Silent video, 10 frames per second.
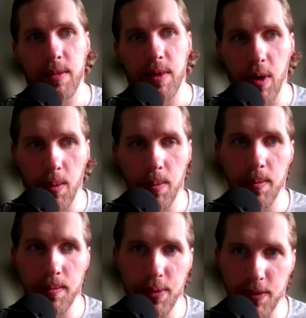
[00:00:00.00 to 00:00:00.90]
you know
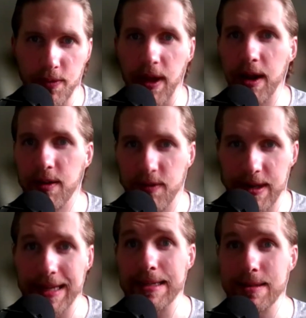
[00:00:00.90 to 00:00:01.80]
preventative
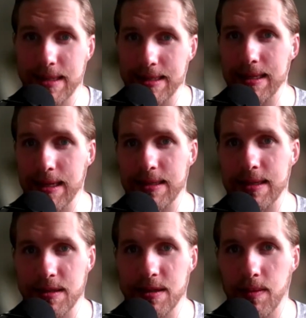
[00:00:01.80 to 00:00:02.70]
de- disease
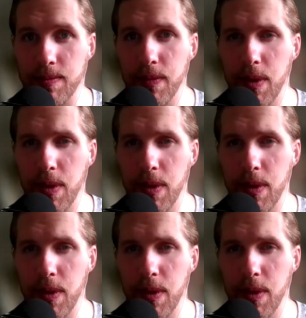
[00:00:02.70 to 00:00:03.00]
system